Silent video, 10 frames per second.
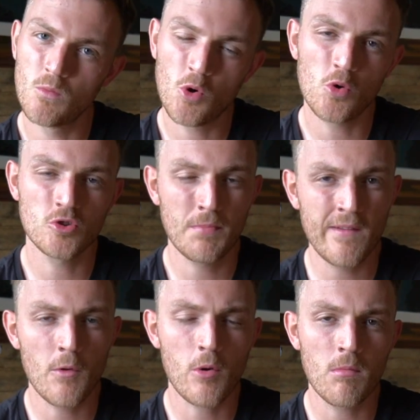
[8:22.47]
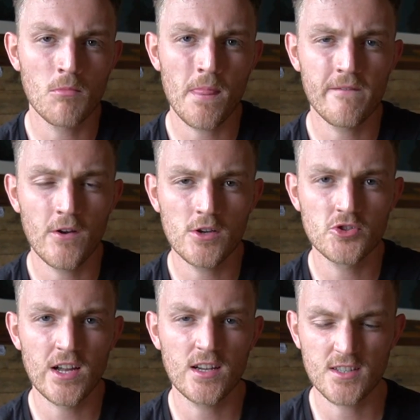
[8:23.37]
caused a bit of a problem on the first
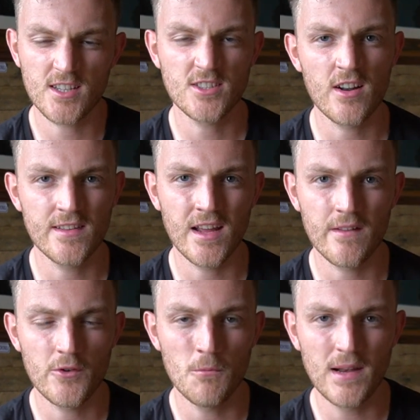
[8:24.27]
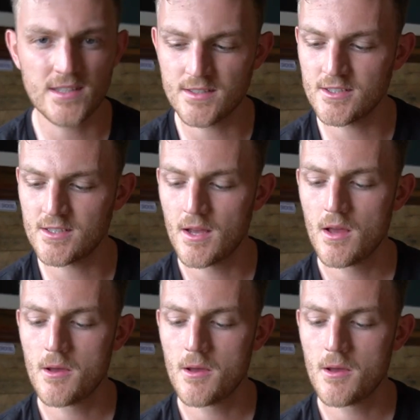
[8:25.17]
trek because I started to get a few blisters.